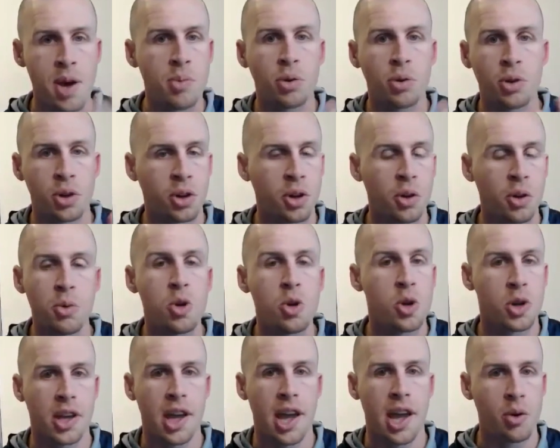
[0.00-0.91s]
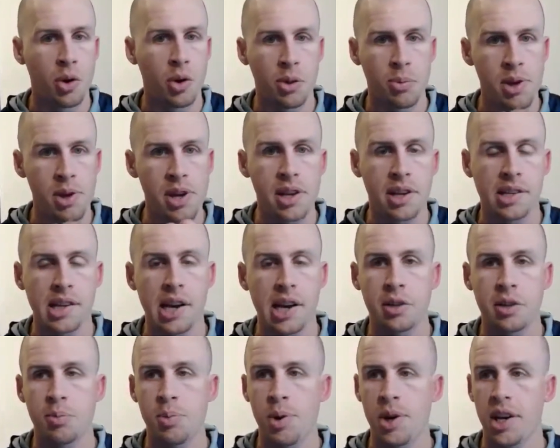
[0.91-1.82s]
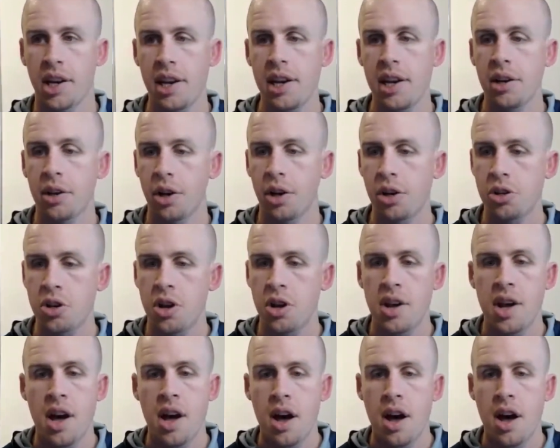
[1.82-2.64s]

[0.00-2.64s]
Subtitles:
able to communicate with me because I was speaking English.